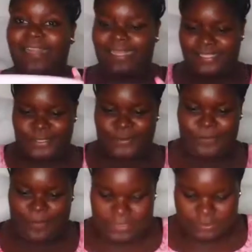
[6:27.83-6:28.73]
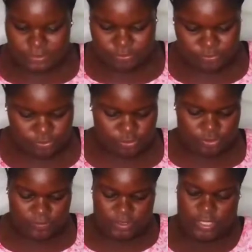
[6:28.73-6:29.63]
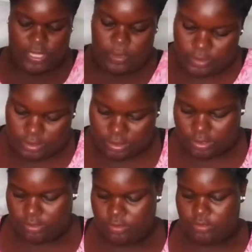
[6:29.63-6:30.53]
a nice cute bathing suit. Let me show you how it looks.